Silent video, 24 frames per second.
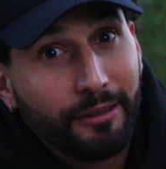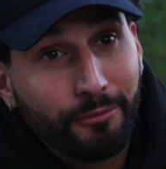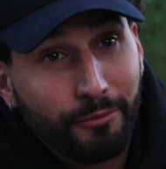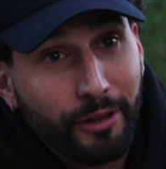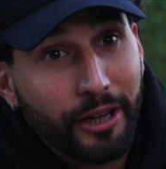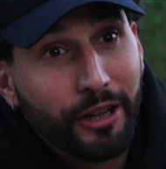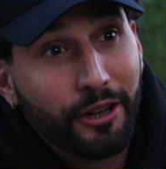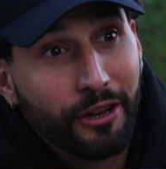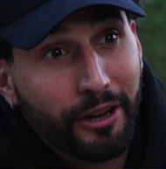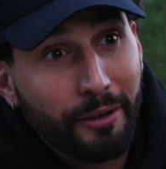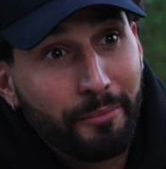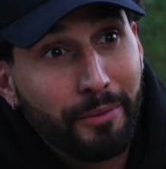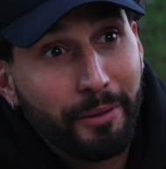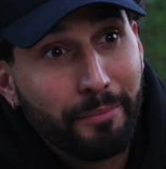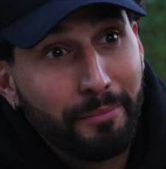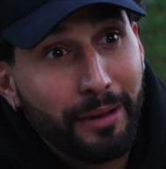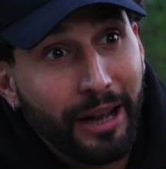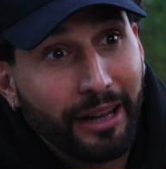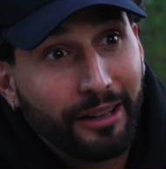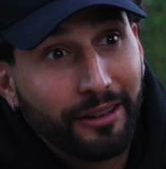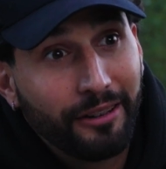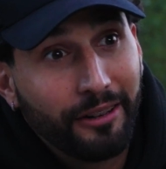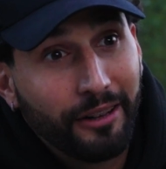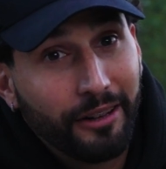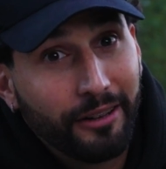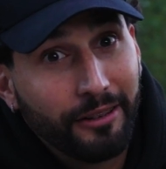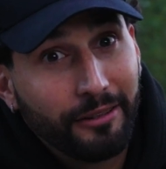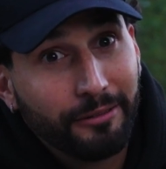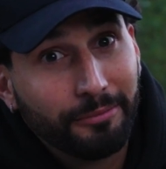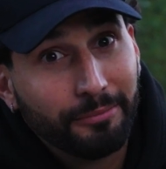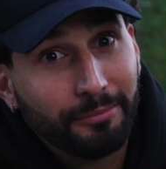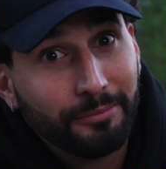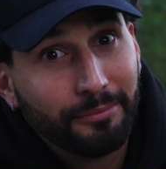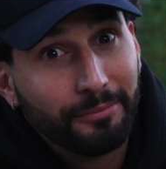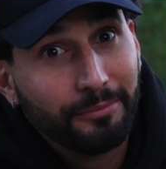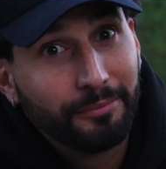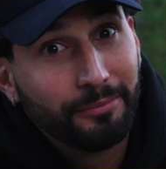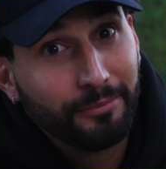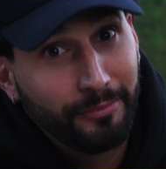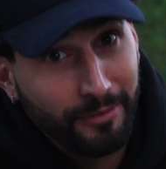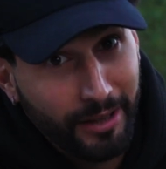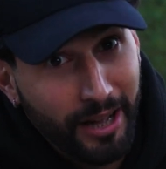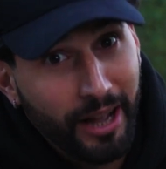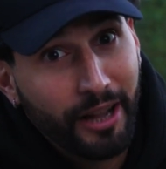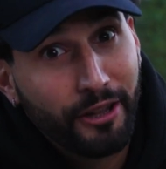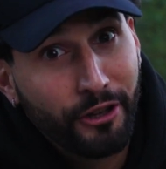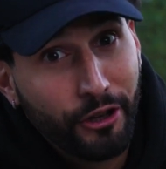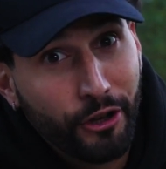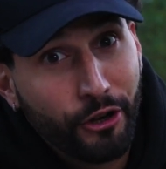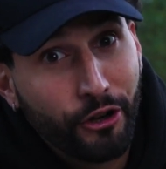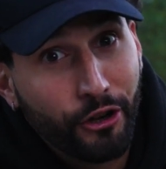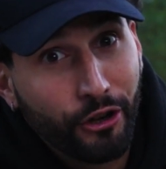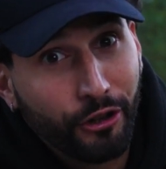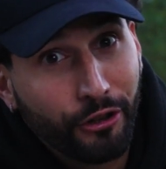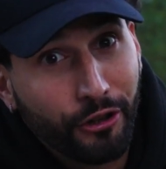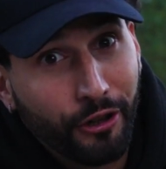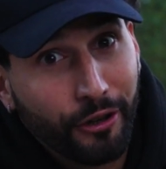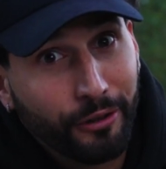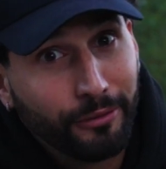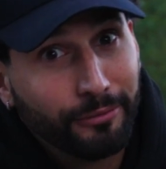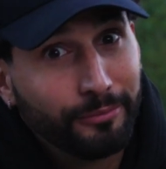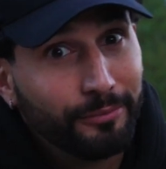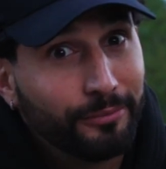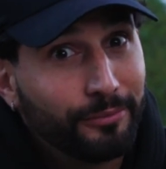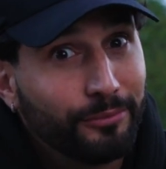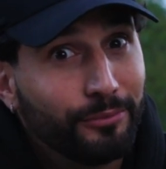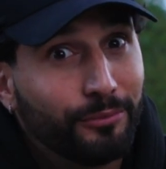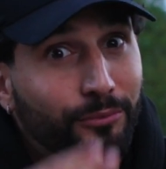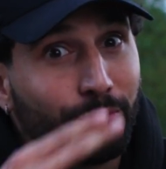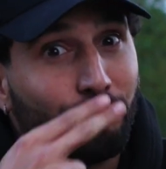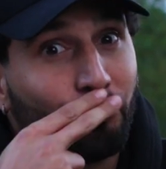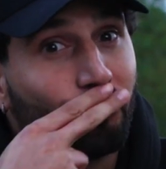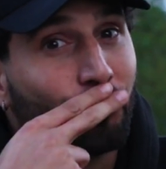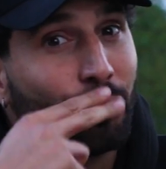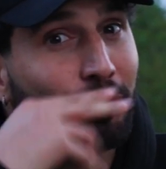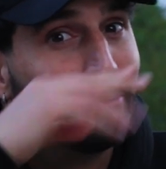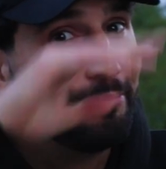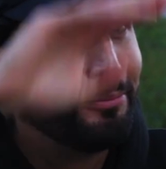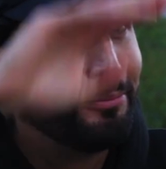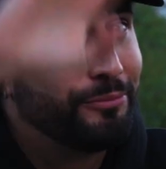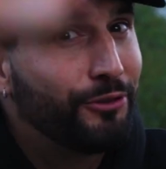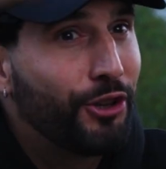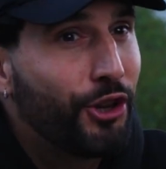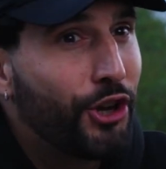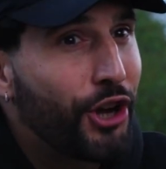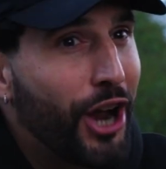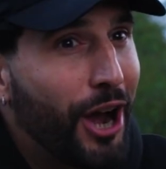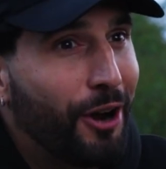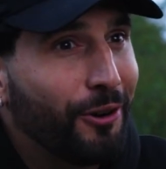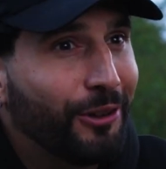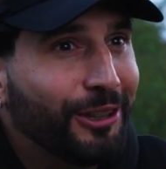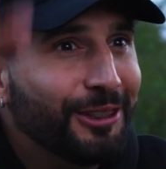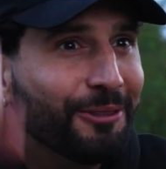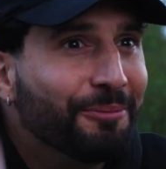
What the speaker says: We're going to be back soon, and you should too. Ciao.